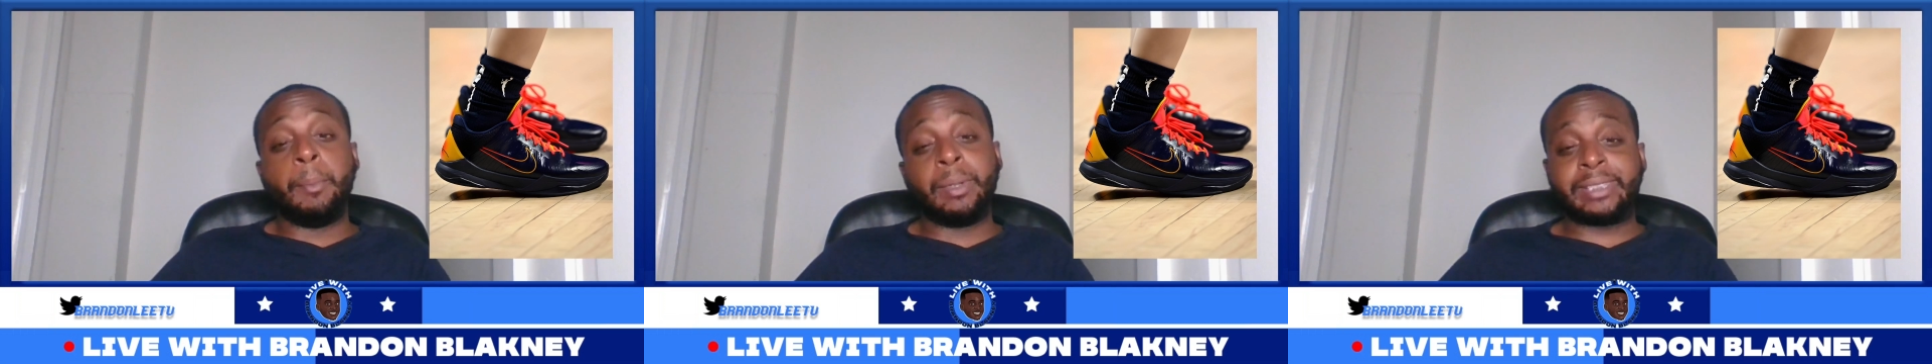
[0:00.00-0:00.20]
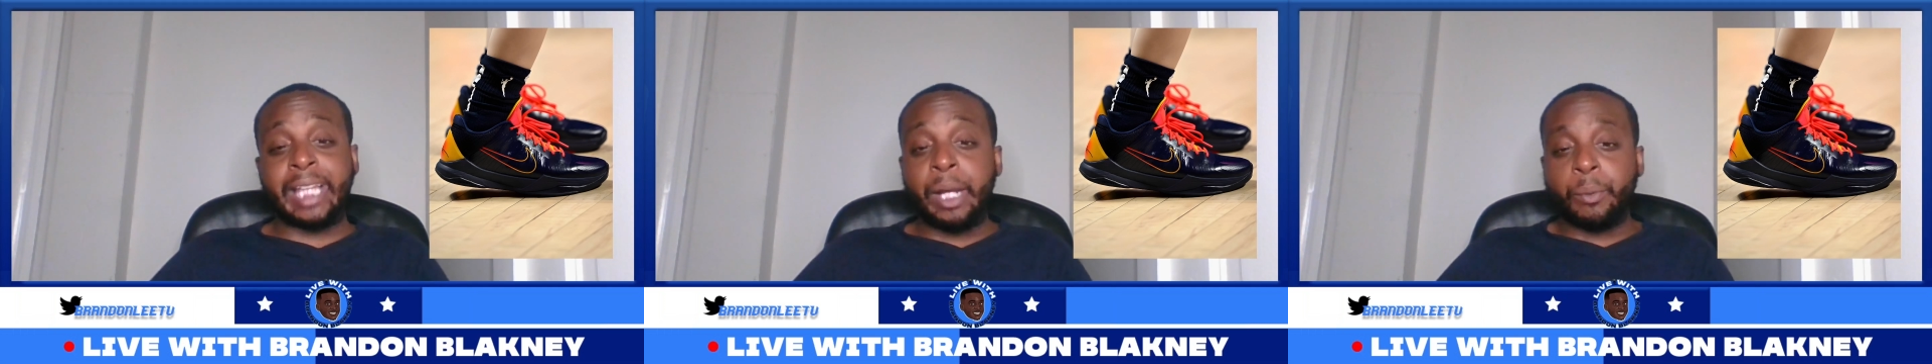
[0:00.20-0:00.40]

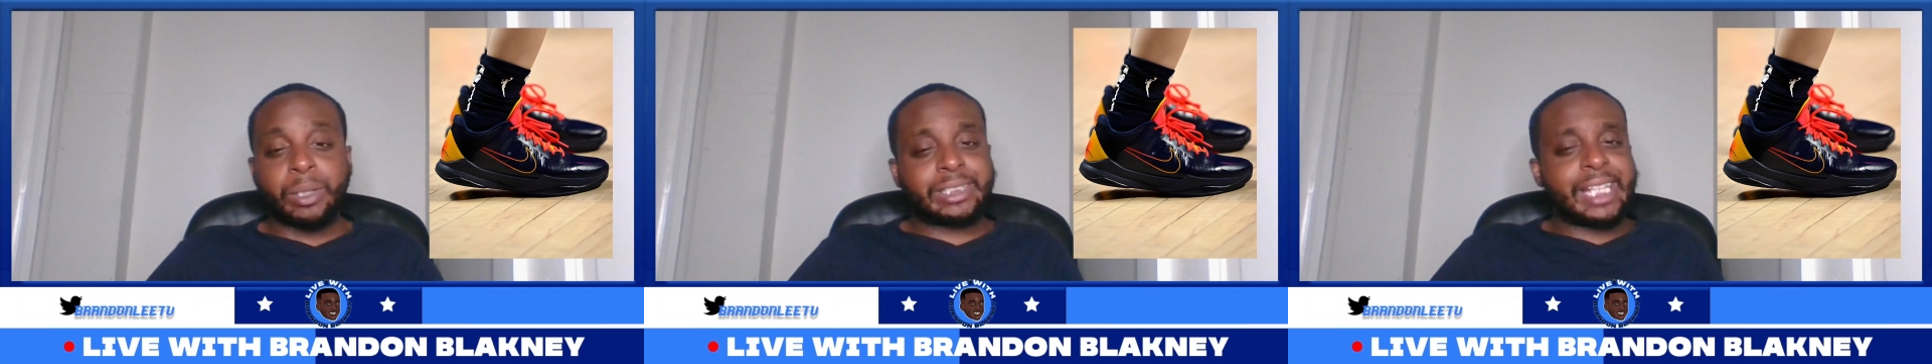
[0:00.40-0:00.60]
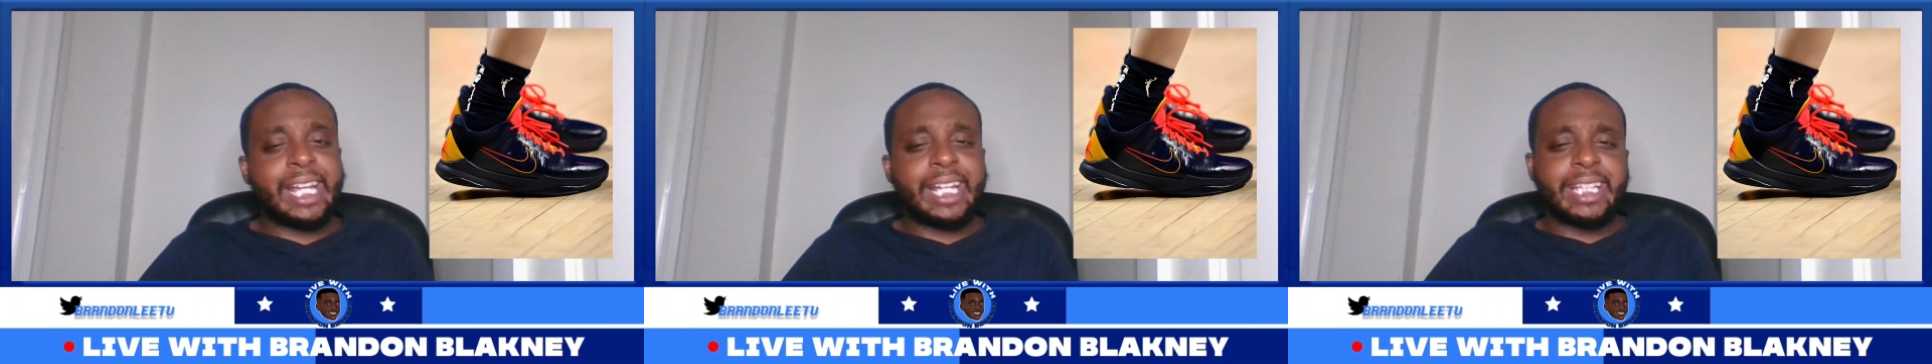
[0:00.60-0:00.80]
But they
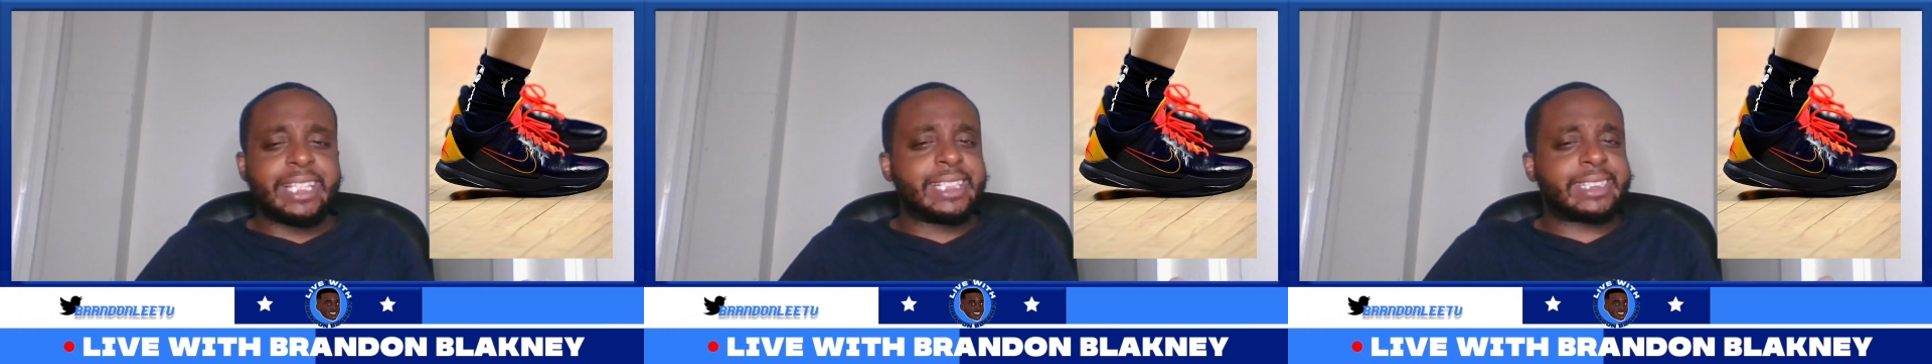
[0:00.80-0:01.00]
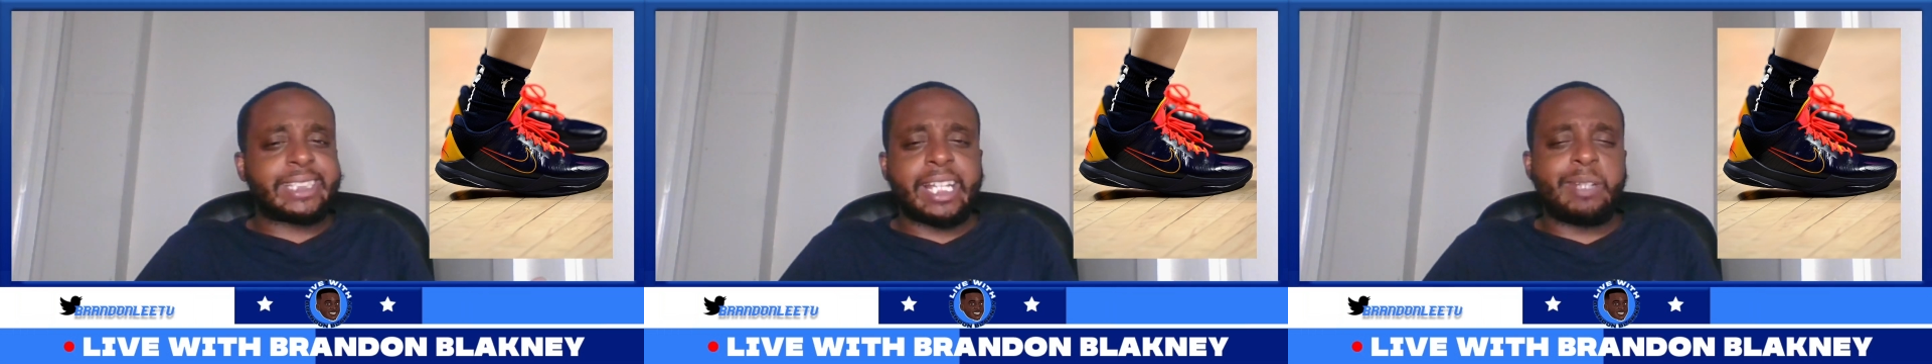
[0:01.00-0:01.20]
were
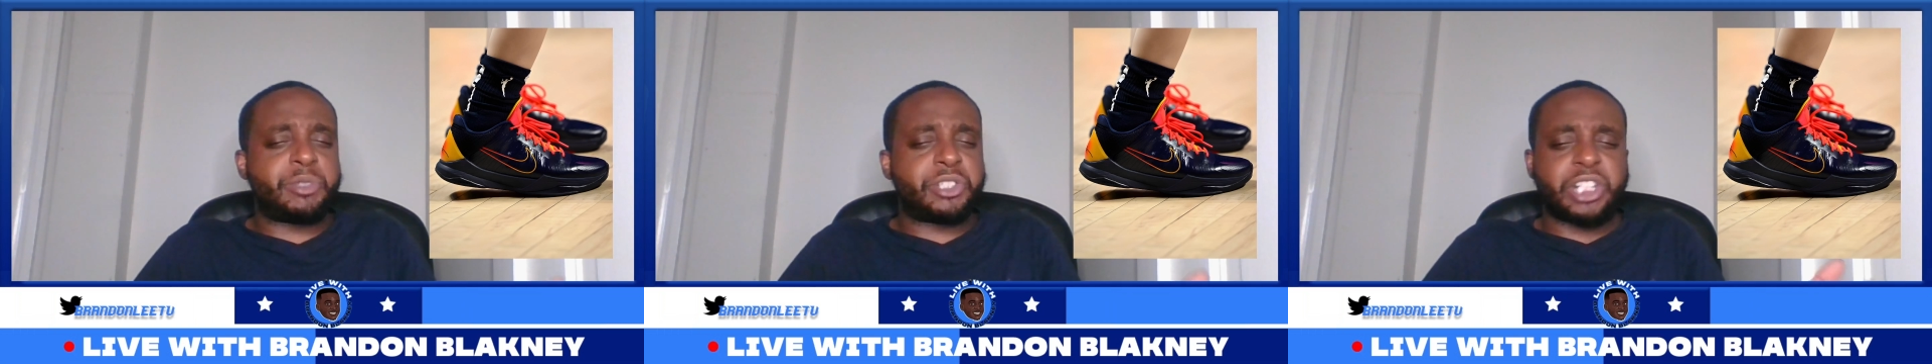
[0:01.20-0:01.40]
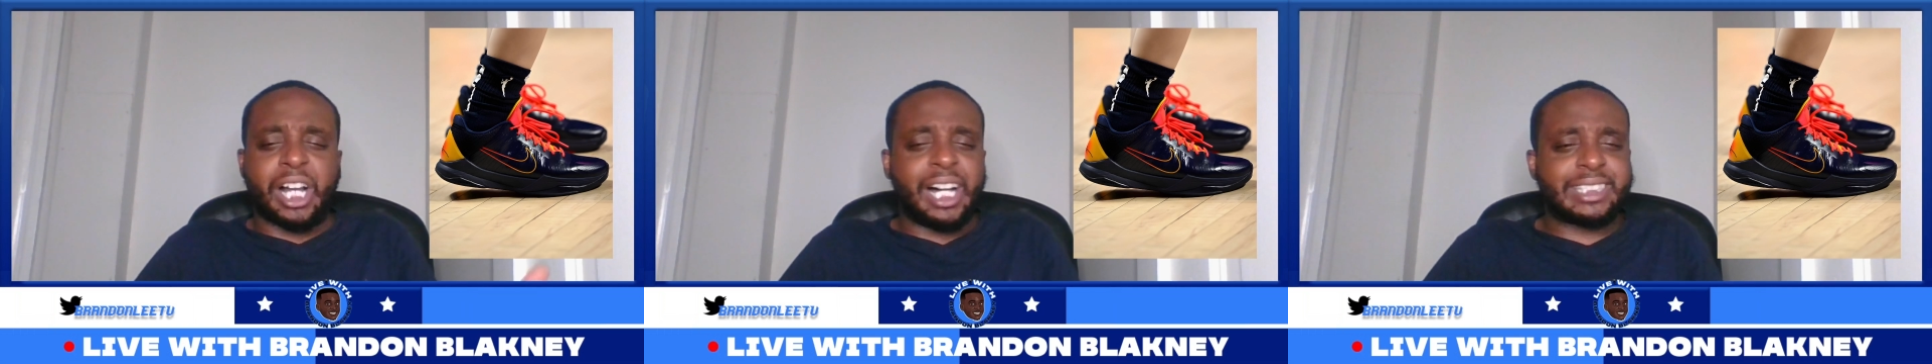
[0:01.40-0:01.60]
taking the
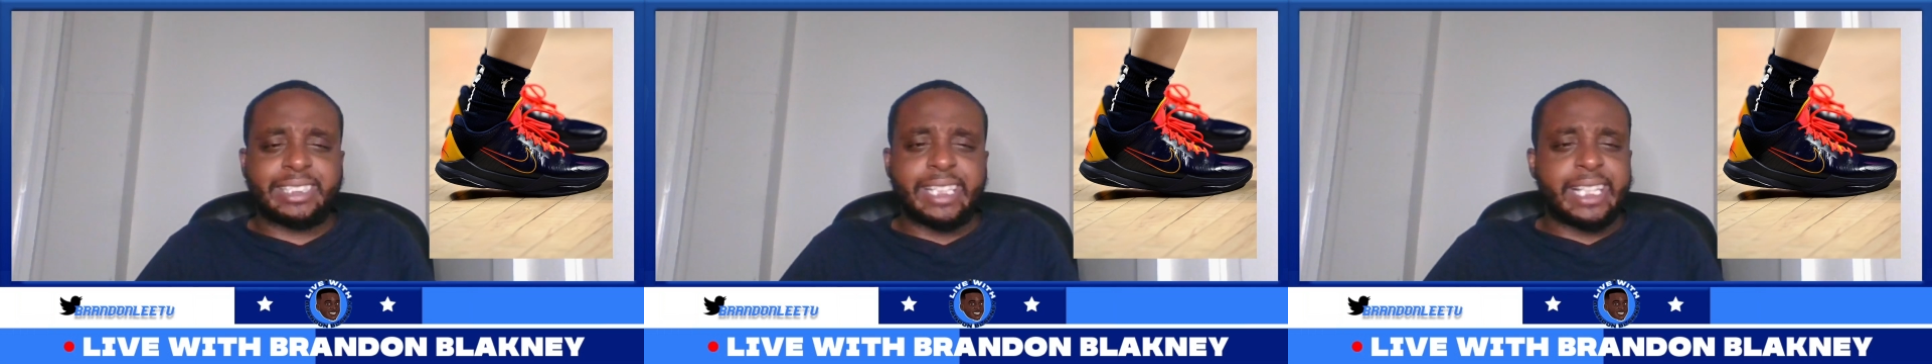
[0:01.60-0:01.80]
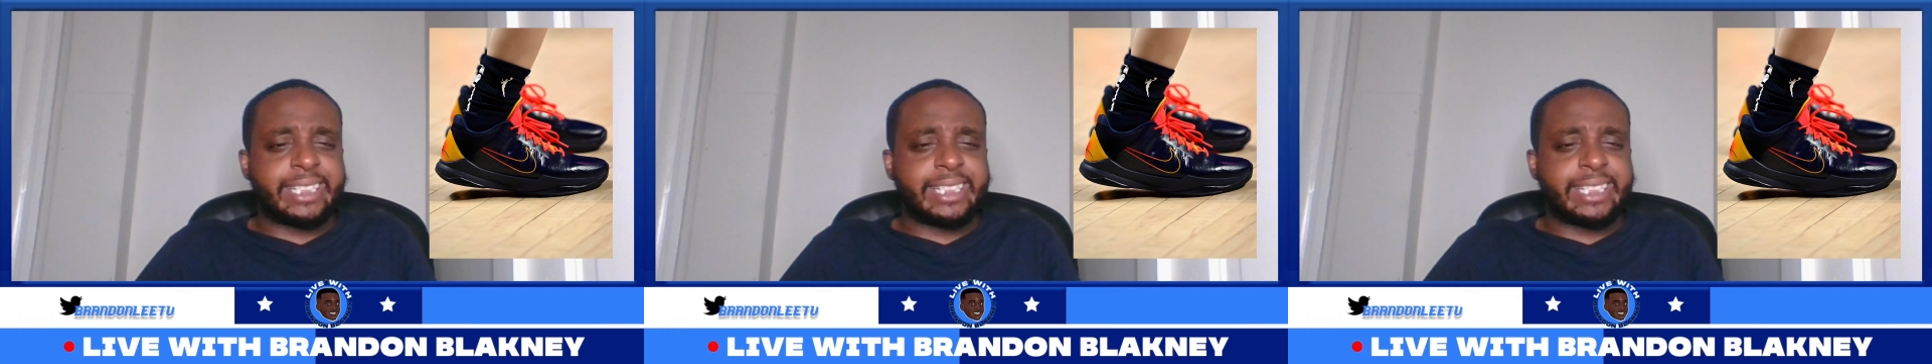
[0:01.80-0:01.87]
same shots